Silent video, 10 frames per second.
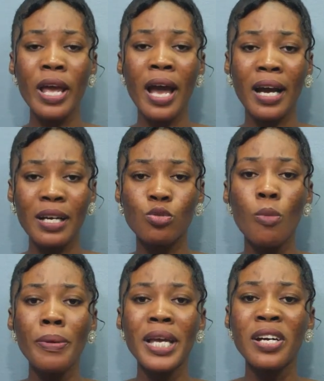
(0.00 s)
ye kaso
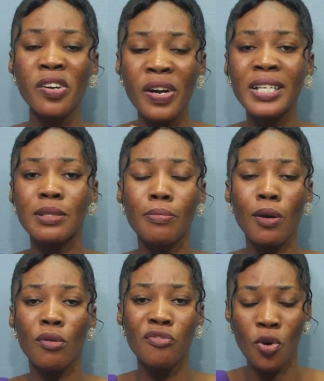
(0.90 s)
be a great
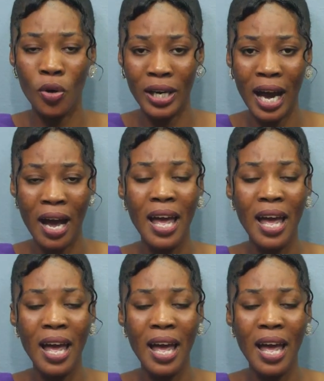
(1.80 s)
man of God